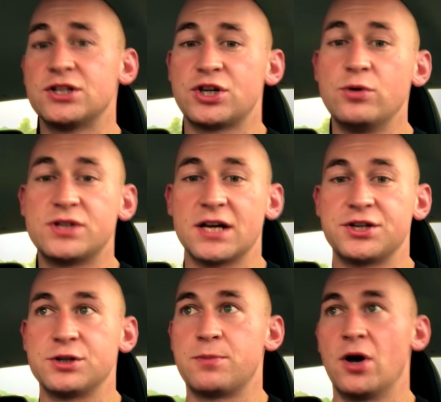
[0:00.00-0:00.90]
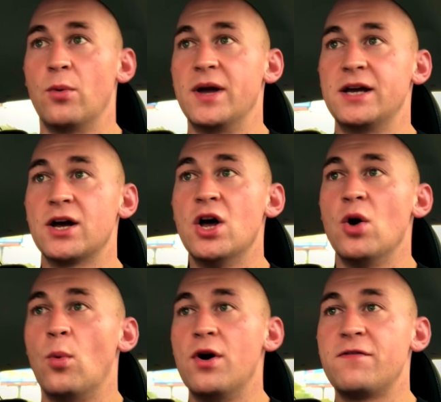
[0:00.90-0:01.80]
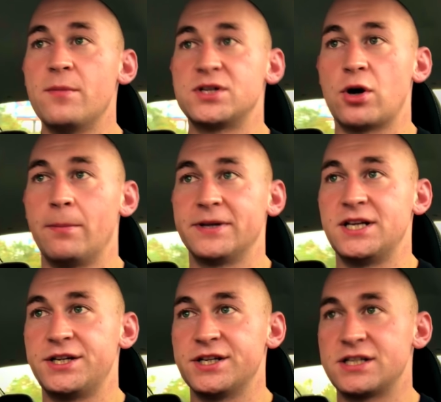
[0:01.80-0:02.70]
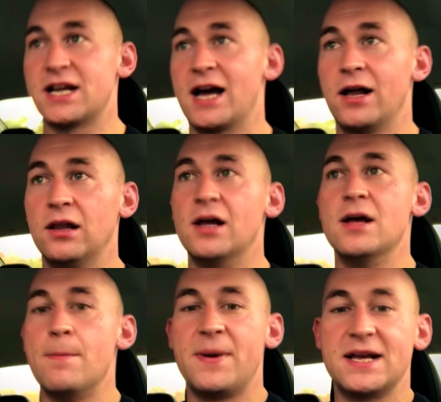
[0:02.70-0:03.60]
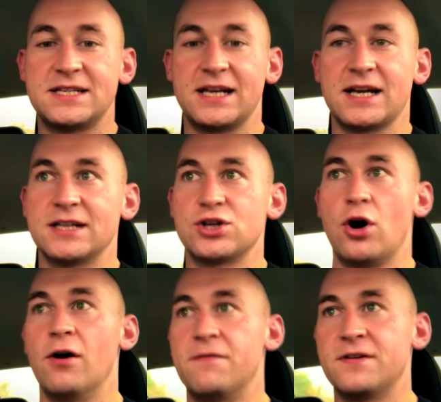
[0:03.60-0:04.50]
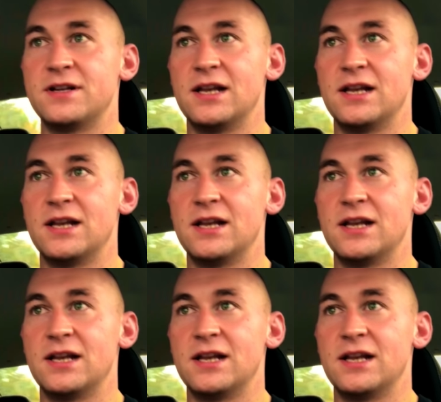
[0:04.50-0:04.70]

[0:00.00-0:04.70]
2 sessions per week. One of them is competition style, basic sort of